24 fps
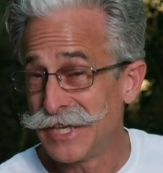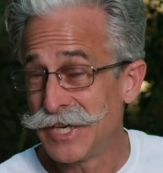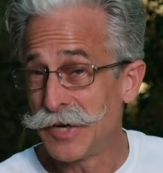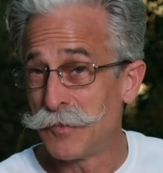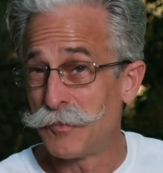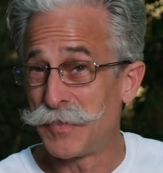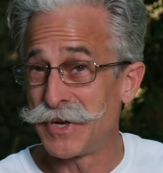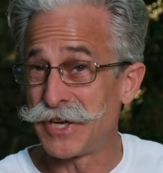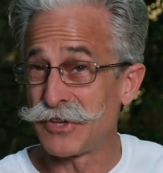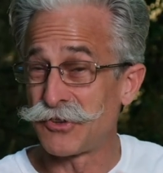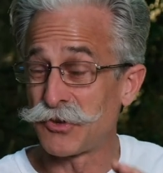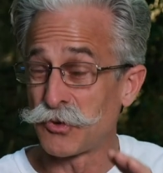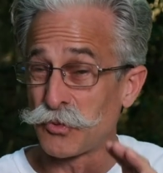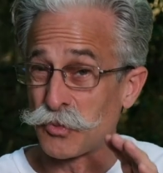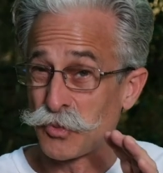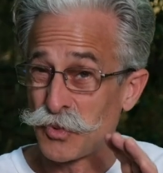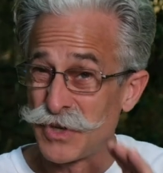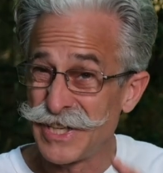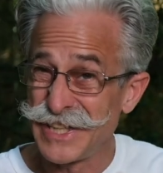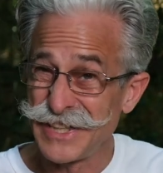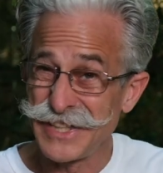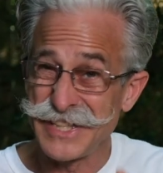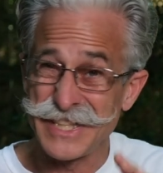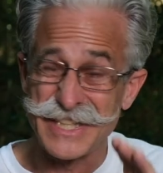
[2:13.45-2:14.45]
but it's a
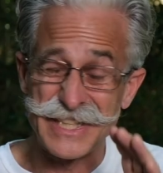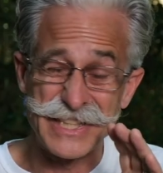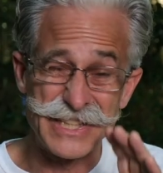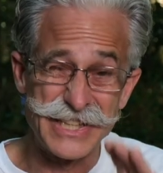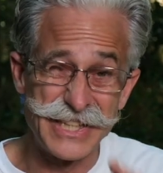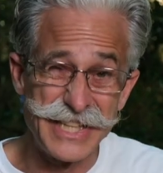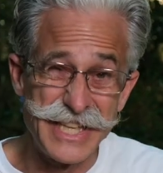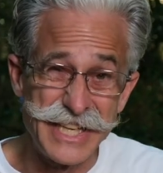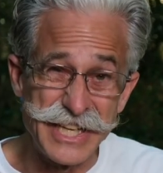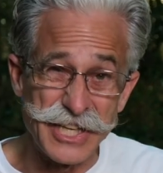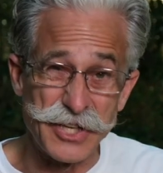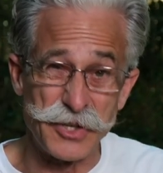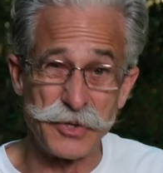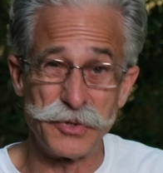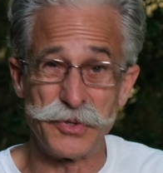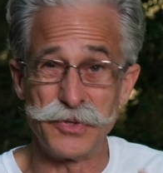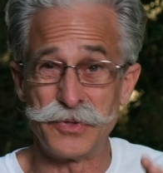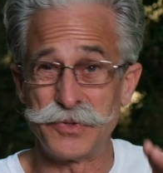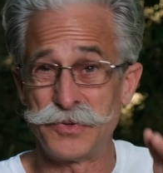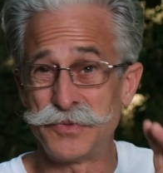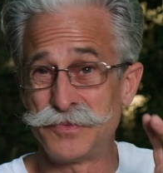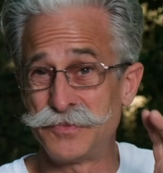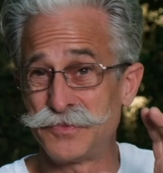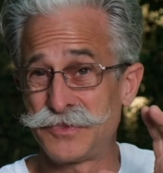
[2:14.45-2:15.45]
really
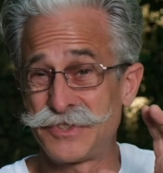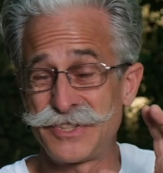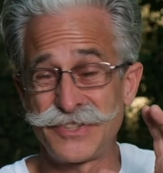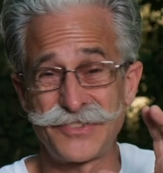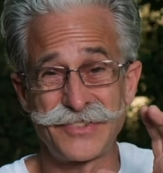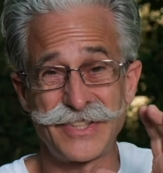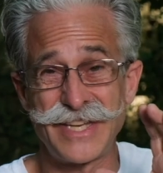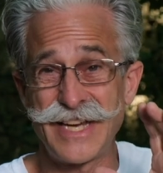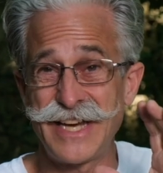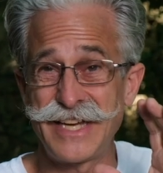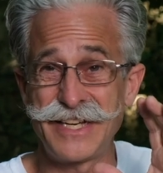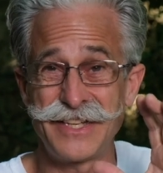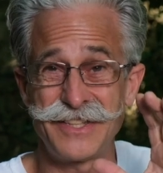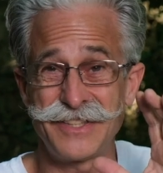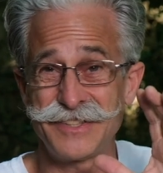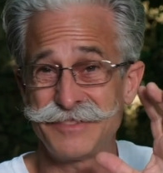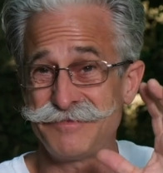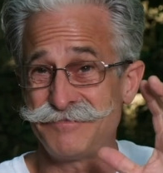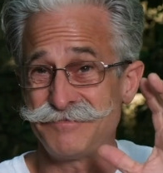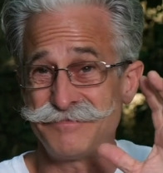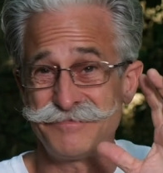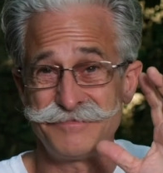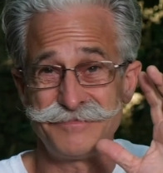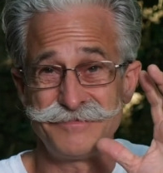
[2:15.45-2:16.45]
clinical, just kind of
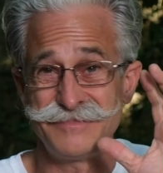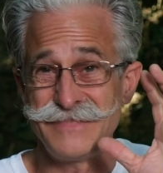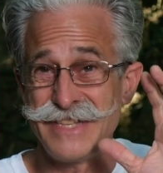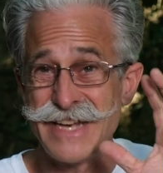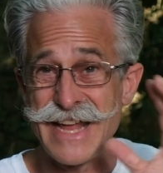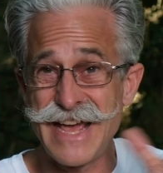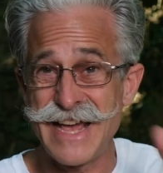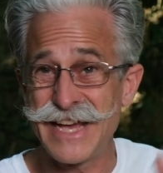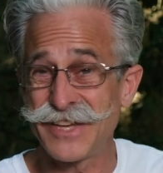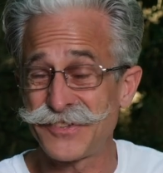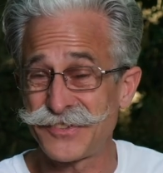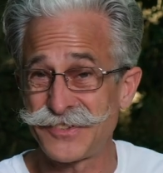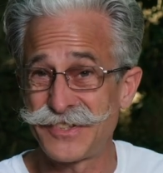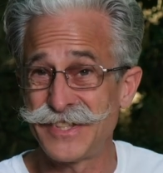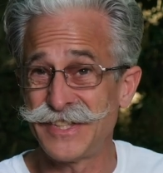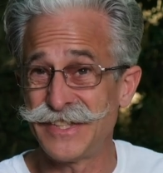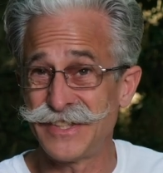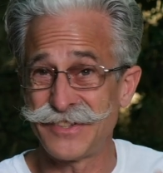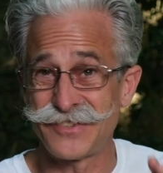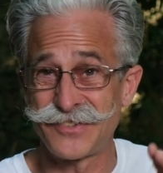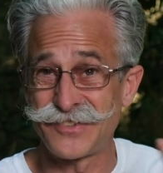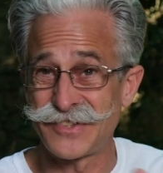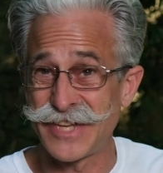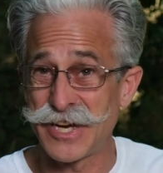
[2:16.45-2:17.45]
nasty,
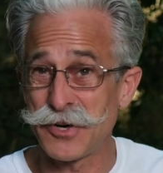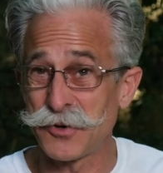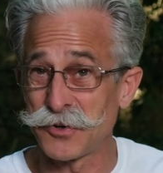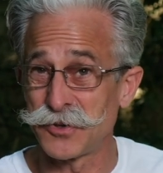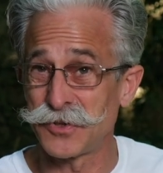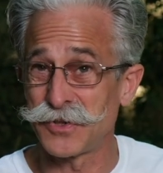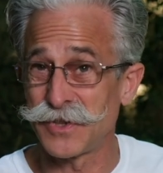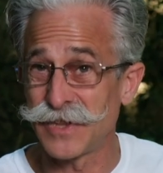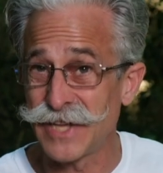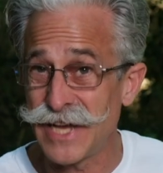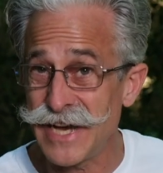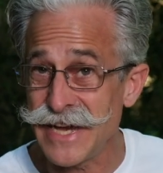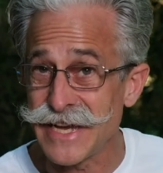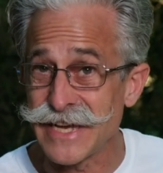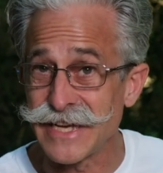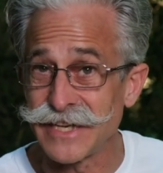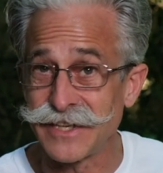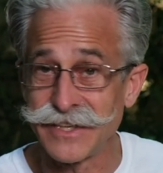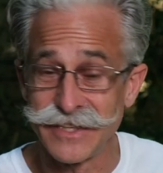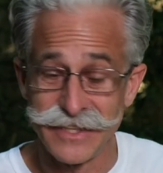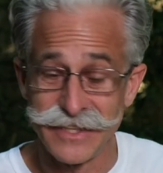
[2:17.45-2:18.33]
sterile light.